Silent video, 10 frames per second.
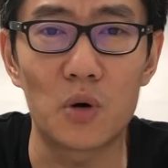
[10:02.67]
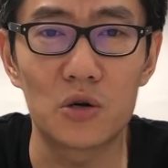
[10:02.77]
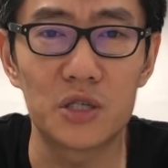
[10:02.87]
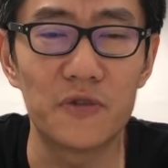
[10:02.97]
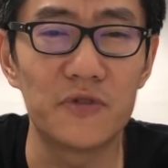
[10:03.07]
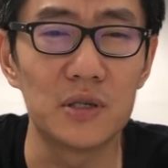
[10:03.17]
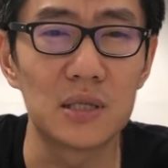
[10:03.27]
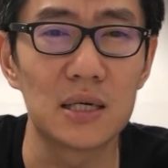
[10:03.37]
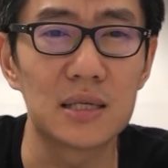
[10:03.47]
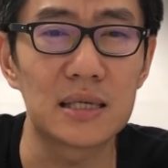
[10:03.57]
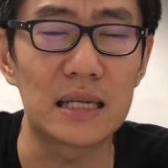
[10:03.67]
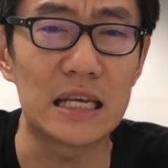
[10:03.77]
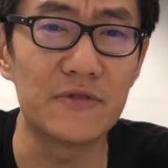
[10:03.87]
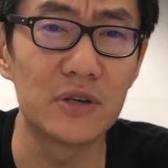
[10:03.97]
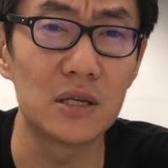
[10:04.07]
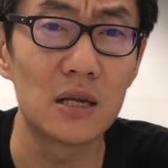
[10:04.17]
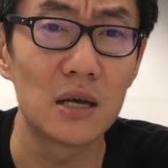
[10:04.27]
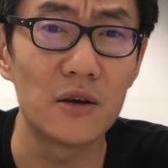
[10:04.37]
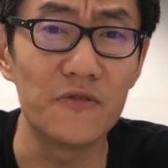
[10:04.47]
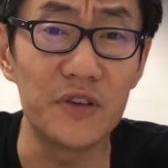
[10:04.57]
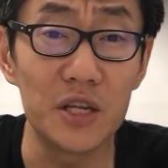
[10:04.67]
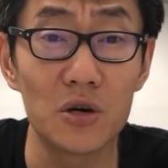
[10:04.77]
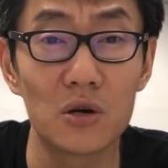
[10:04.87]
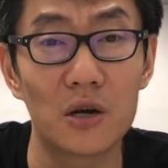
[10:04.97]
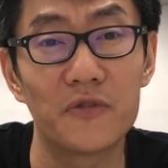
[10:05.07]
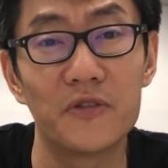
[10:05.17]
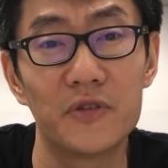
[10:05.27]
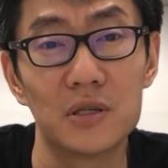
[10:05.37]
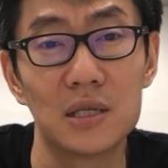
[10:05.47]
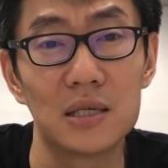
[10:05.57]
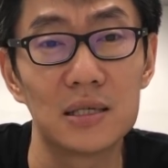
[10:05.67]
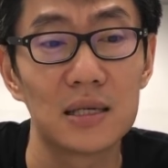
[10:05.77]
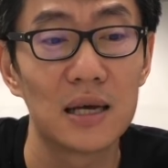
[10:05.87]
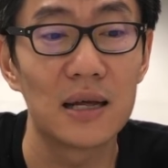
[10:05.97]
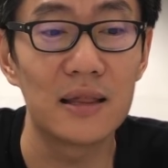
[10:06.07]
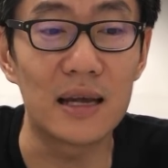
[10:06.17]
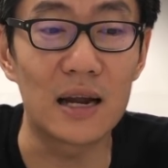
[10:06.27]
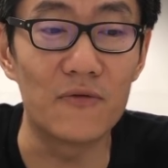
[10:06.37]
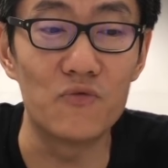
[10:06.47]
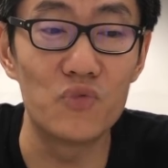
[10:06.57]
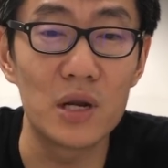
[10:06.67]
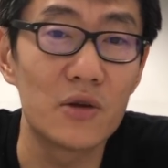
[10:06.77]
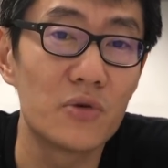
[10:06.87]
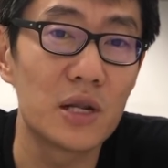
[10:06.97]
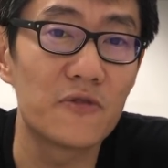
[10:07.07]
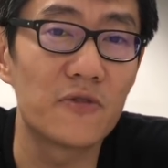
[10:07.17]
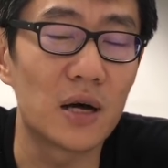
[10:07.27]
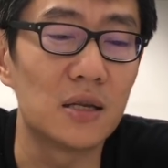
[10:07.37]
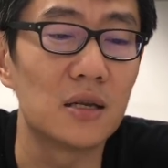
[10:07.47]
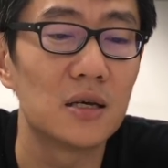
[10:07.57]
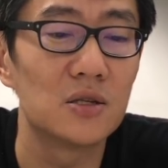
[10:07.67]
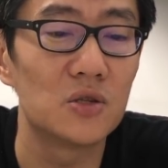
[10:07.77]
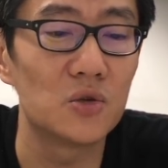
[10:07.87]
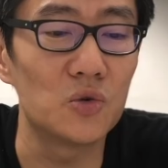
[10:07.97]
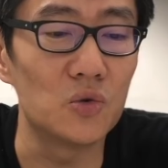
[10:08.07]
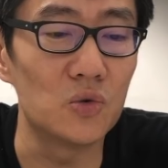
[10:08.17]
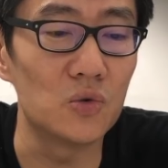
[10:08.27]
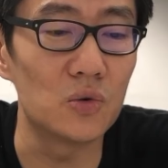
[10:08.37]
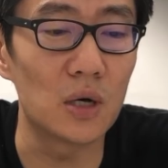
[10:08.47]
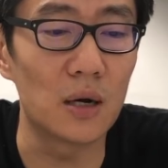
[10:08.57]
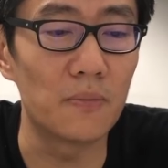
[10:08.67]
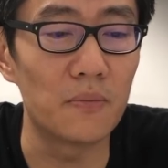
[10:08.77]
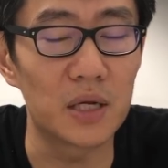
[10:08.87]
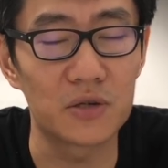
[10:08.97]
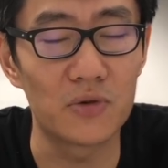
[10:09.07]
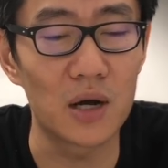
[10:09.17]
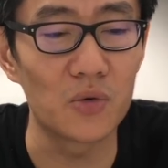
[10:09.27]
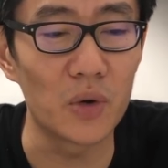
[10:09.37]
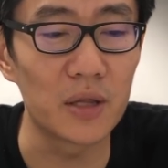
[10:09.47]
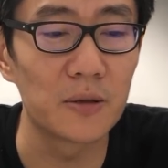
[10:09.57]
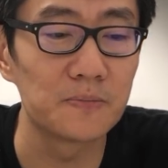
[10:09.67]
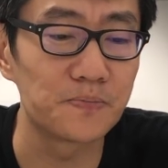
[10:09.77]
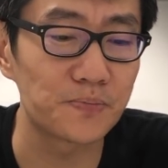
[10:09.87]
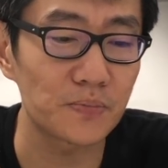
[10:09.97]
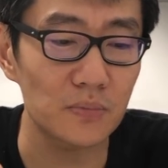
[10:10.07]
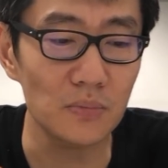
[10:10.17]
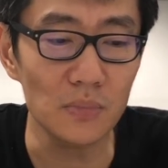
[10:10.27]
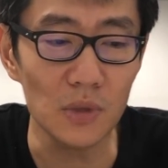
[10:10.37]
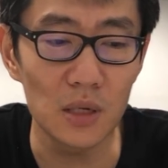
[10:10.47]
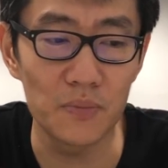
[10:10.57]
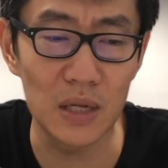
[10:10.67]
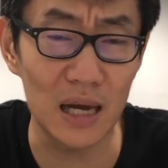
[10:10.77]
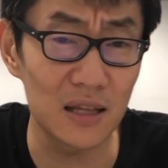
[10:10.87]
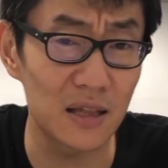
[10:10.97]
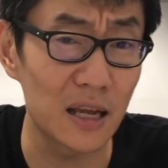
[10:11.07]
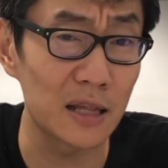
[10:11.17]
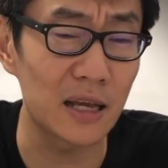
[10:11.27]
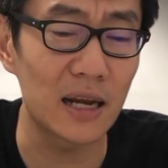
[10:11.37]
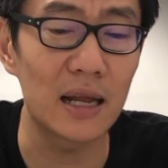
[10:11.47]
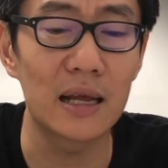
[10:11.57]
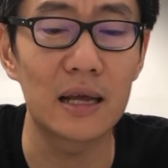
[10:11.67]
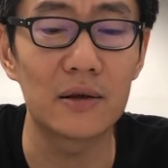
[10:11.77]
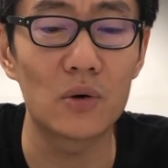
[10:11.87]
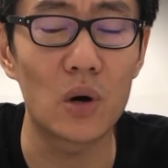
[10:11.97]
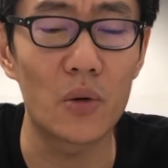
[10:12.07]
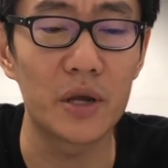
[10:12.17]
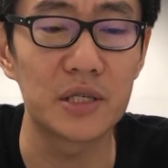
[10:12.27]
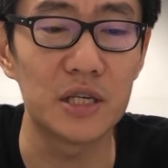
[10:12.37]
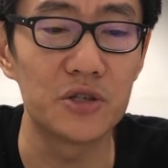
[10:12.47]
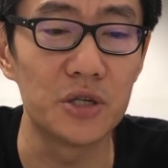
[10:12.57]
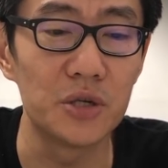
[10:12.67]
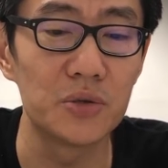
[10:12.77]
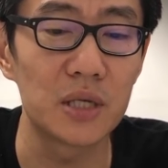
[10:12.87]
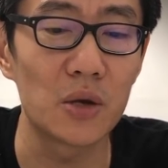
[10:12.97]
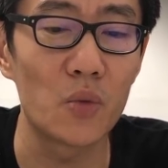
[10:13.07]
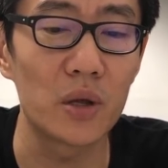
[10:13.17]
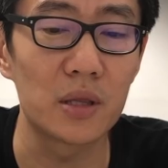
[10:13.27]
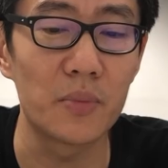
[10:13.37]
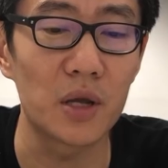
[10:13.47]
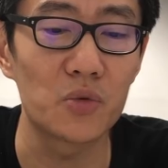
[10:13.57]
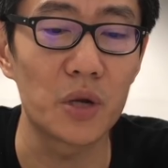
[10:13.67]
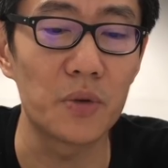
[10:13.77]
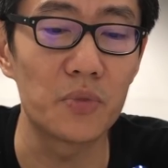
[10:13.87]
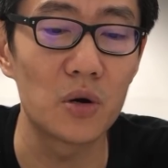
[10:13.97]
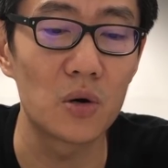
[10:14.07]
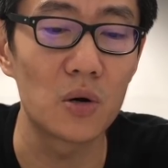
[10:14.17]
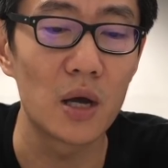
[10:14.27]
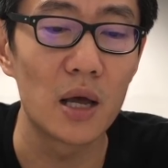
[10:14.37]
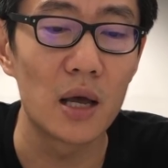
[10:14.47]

portrait filters and even videography filters that are really fun to mess around with. The other thing that Huawei is introducing with the Mate 20 Pro,